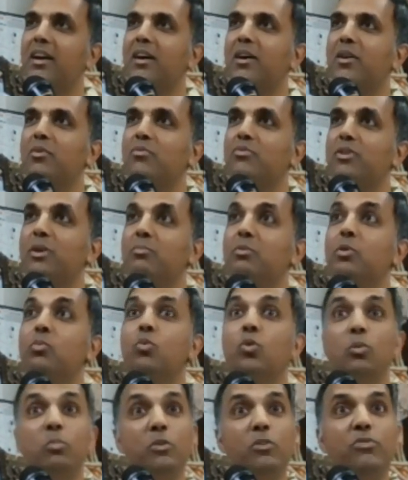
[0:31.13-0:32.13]
uh, from
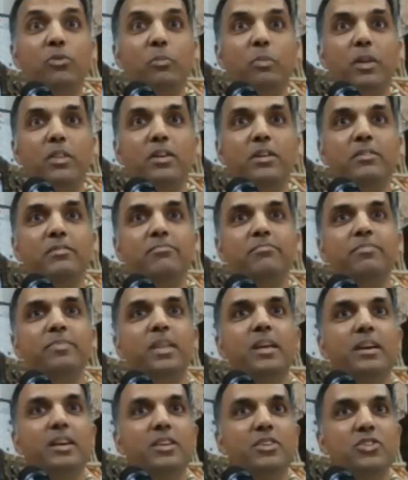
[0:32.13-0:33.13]
the womb of a mother,
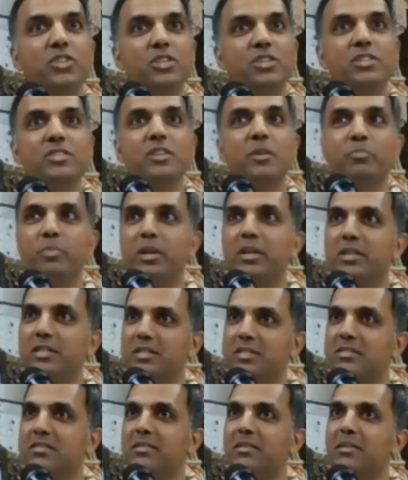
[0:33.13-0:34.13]
she just
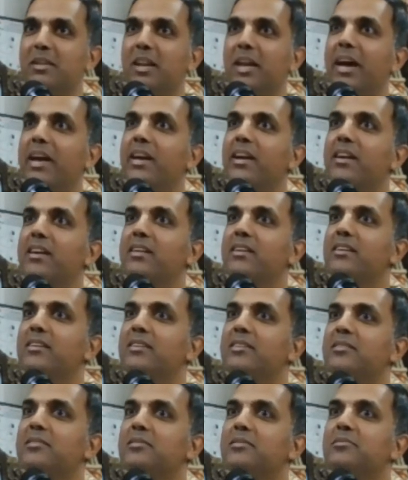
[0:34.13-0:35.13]
appears like
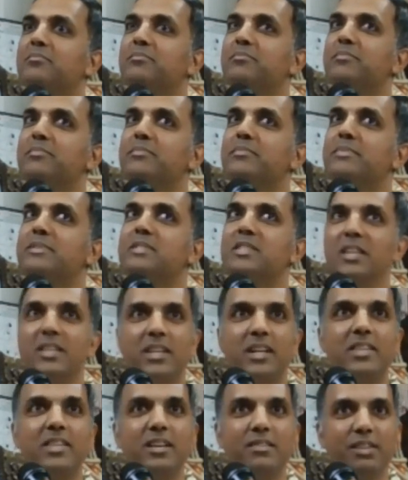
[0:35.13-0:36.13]

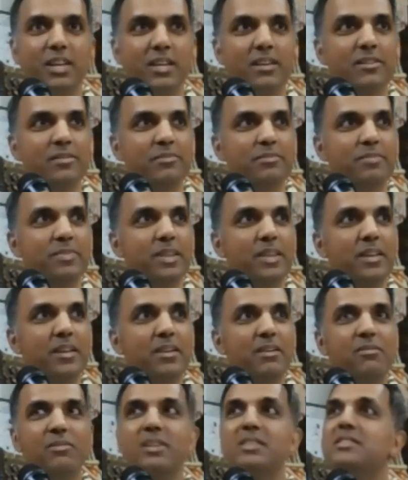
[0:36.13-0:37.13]
Sita Devi.
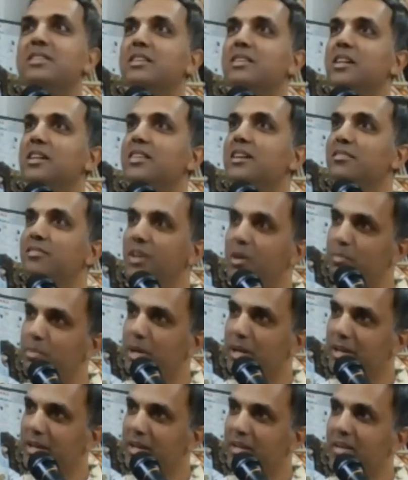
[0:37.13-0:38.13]
When Sita Devi
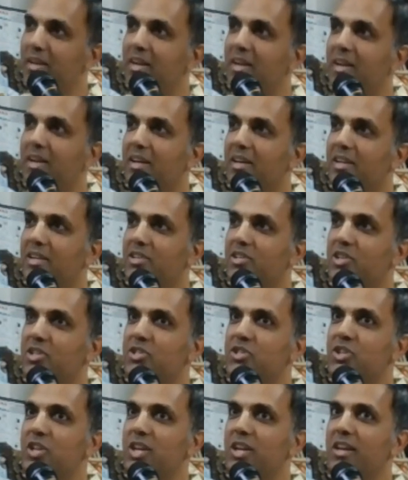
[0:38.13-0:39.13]
appeared,
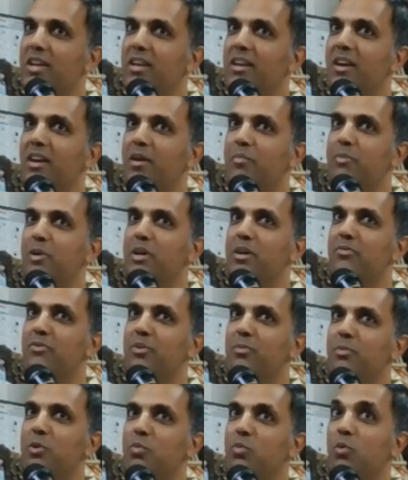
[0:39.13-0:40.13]
did she appear
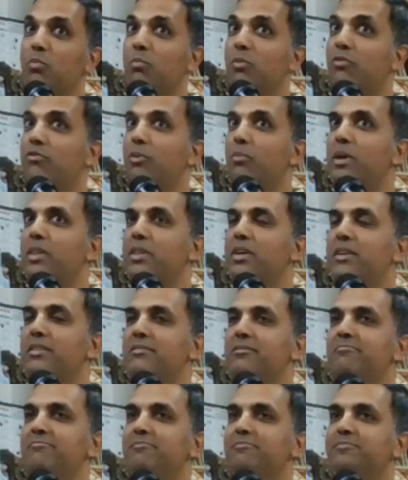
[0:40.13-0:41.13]
from the womb of a
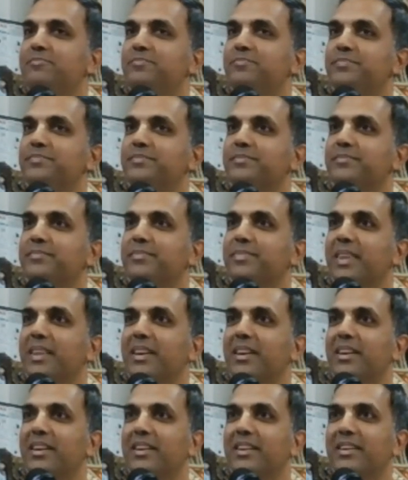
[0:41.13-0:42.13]
mother? No. no.
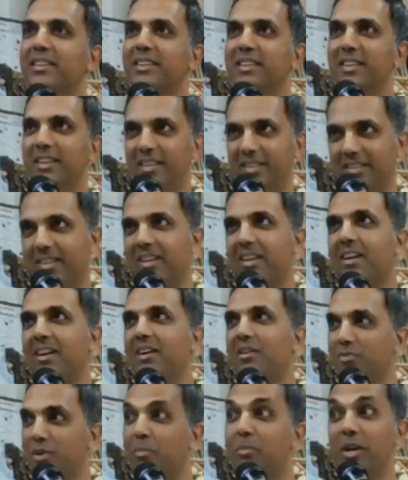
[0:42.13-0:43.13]
Yeah.
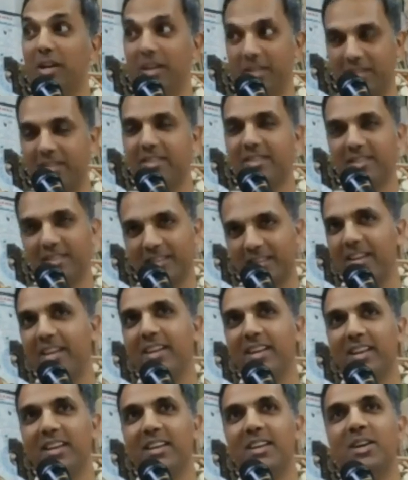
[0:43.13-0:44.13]
From earth,
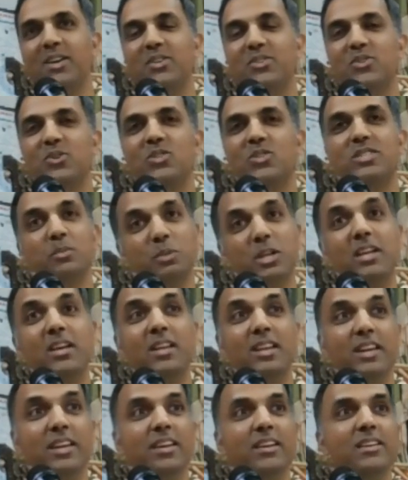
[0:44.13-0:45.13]
correct? So
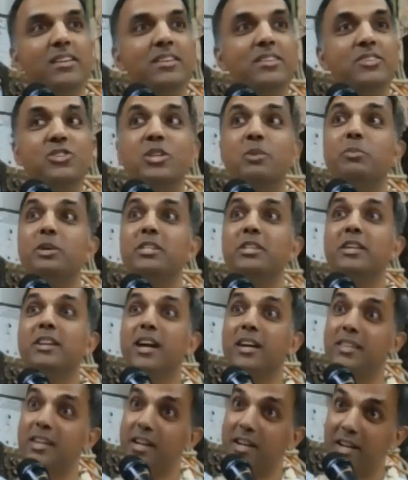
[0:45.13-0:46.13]
similarly,
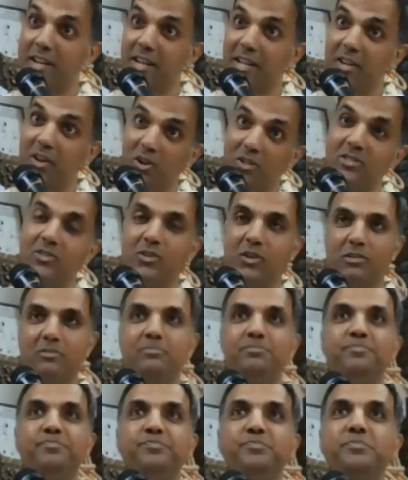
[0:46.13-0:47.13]
Srimati Radharani also.
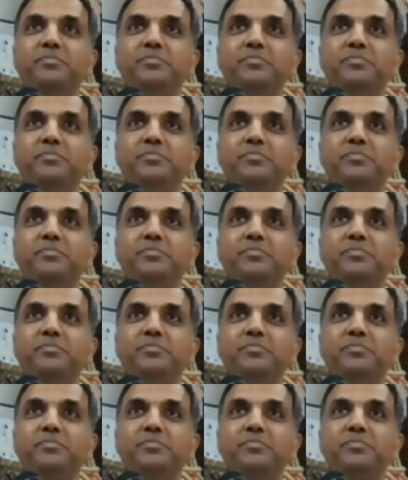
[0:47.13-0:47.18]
